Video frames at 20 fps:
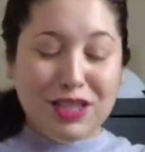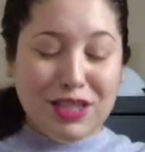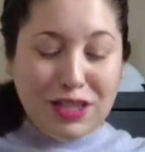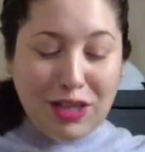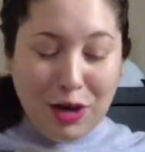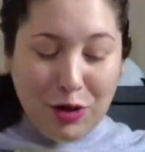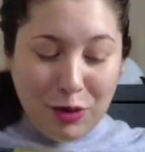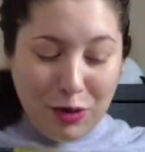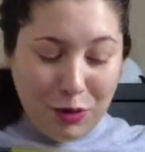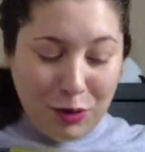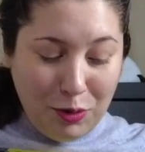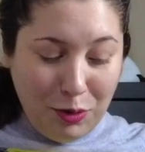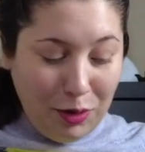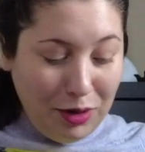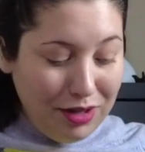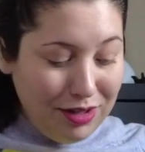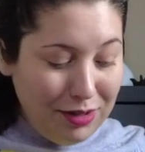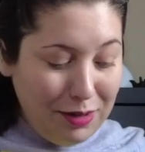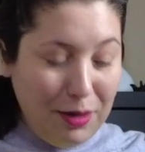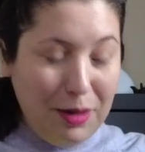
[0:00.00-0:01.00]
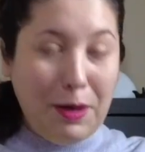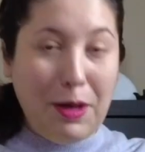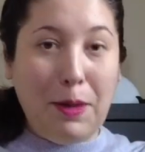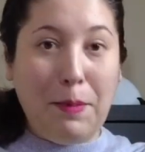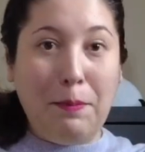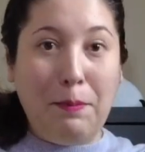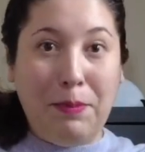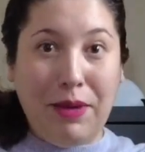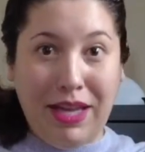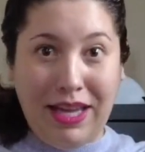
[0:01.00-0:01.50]
so
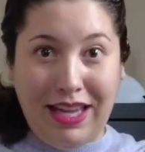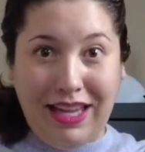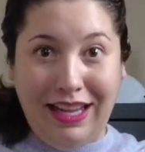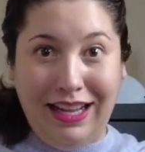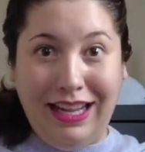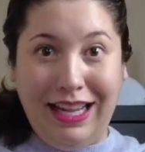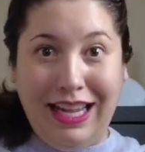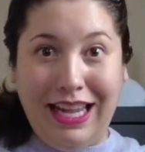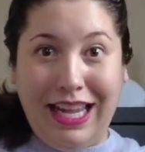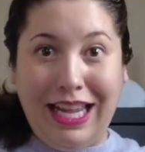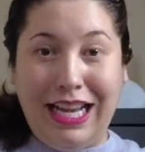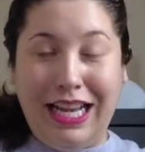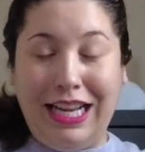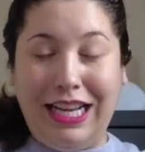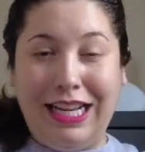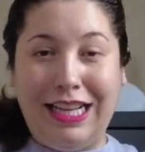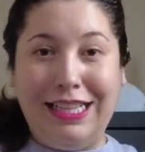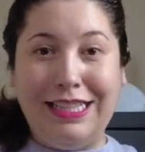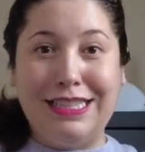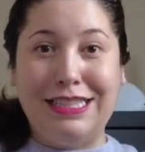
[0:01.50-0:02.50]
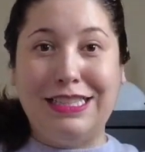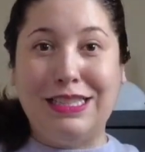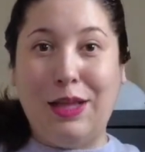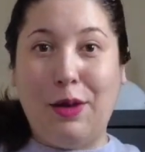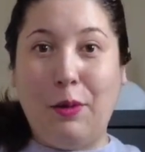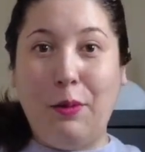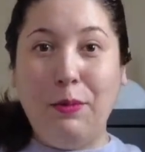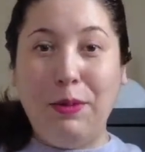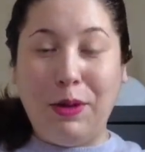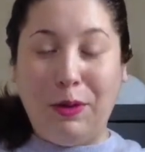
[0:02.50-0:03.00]
big and it is
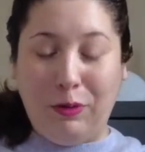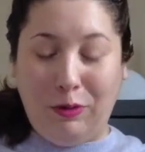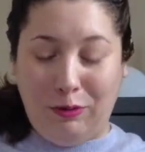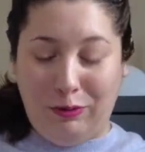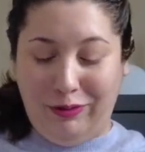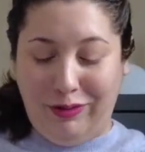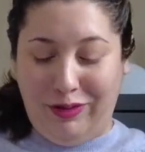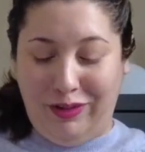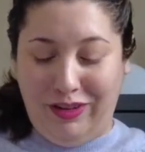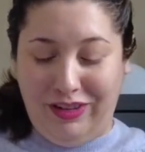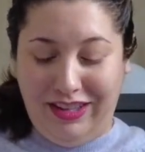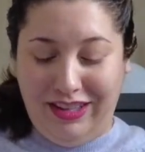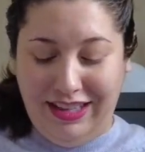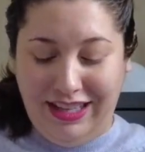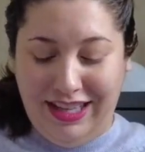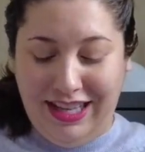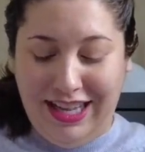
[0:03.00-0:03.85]
so beautiful.